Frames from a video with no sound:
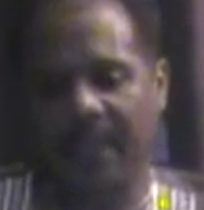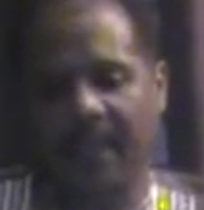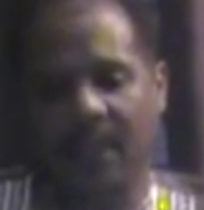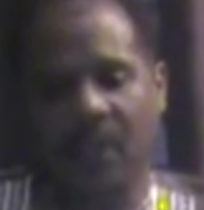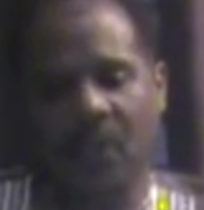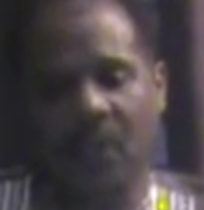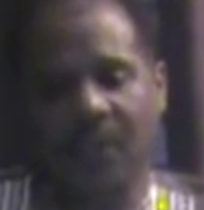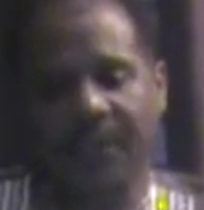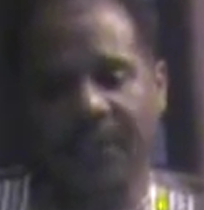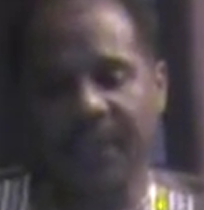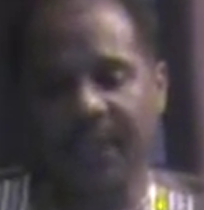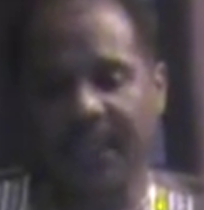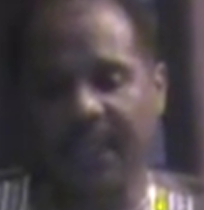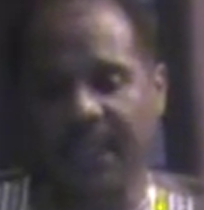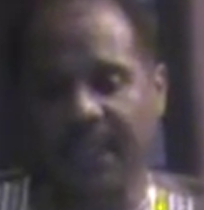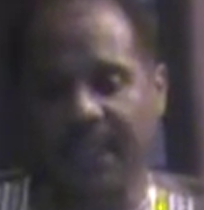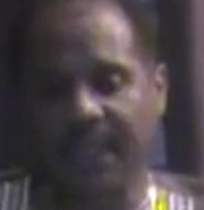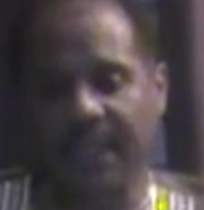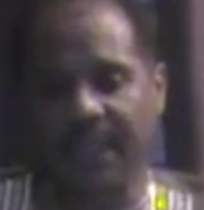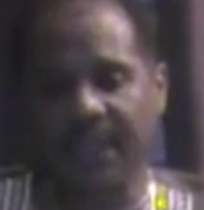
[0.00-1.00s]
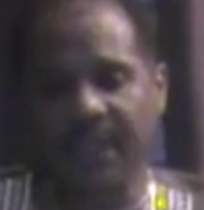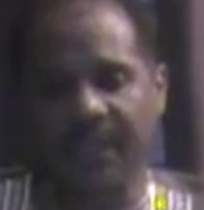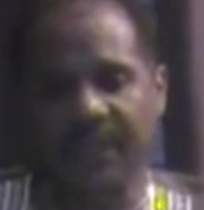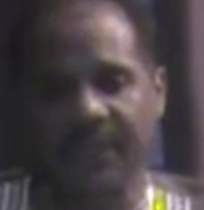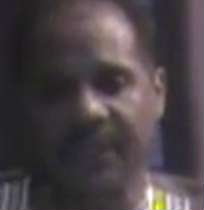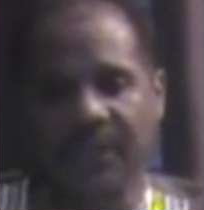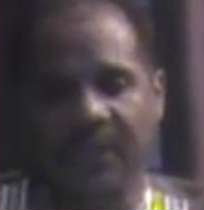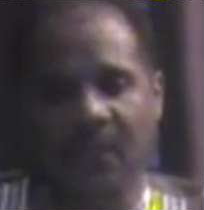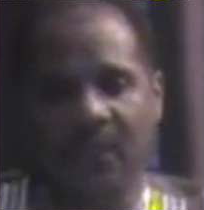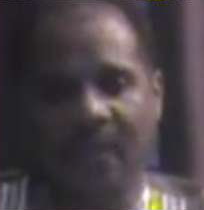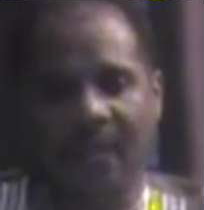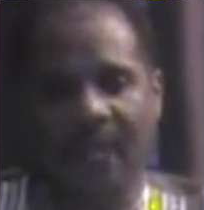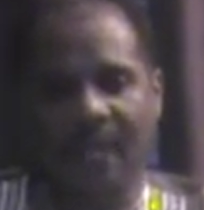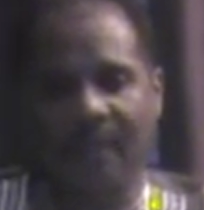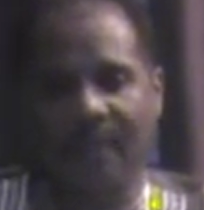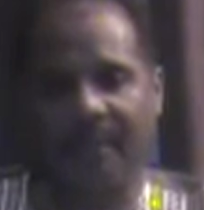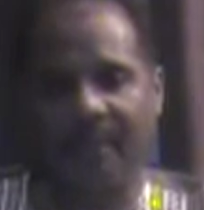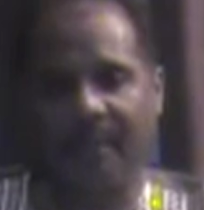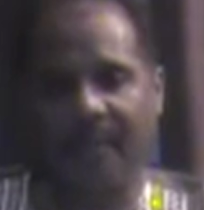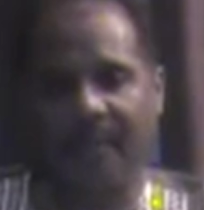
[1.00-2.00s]
West Indians, nobody from
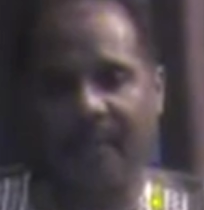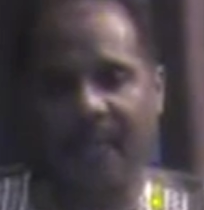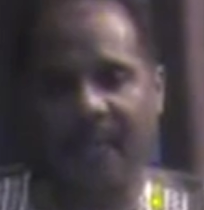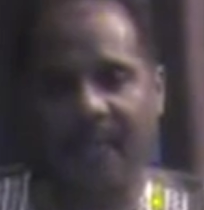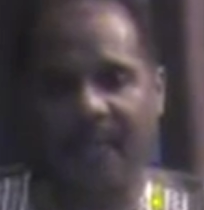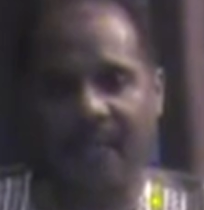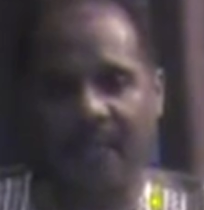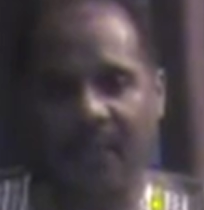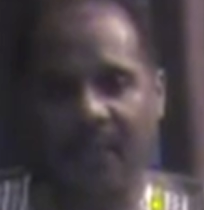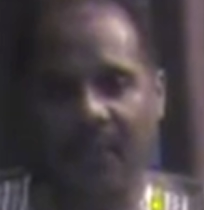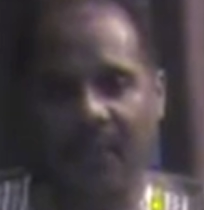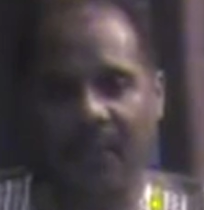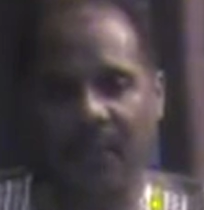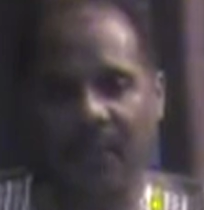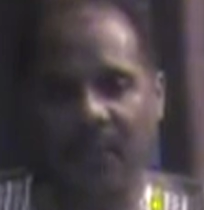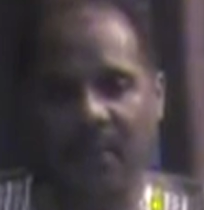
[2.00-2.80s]
Barbados, no